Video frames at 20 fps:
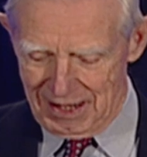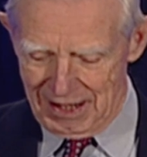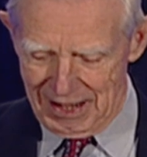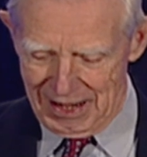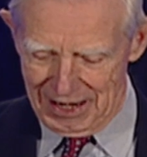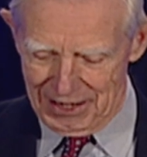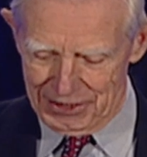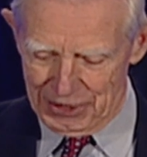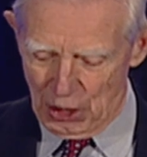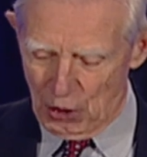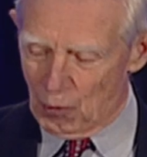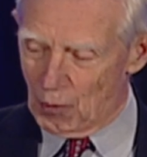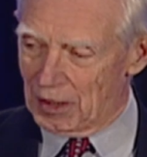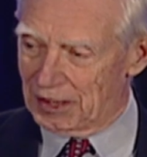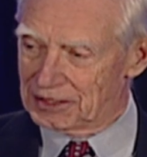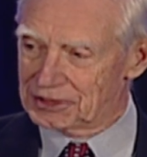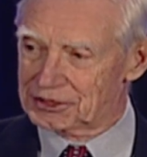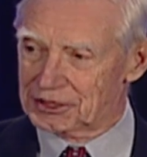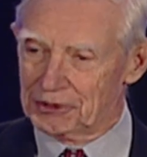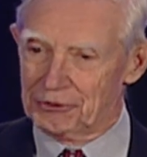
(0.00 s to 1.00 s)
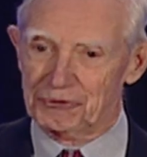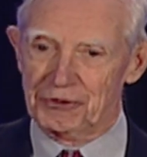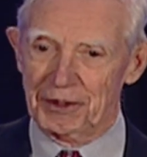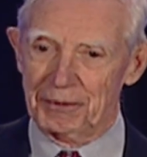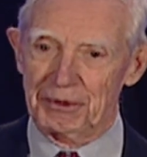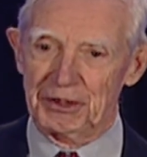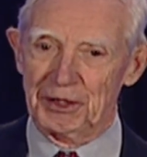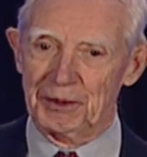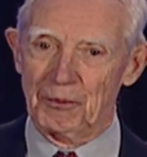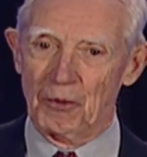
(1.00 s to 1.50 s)
And no one has
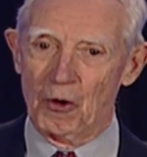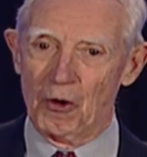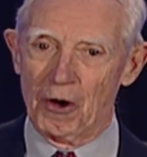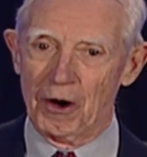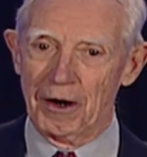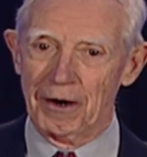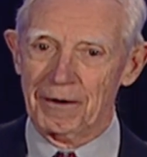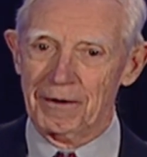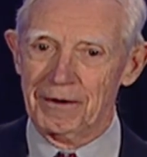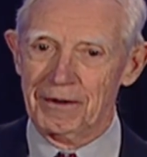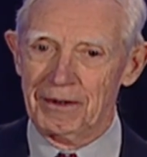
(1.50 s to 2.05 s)
contributed more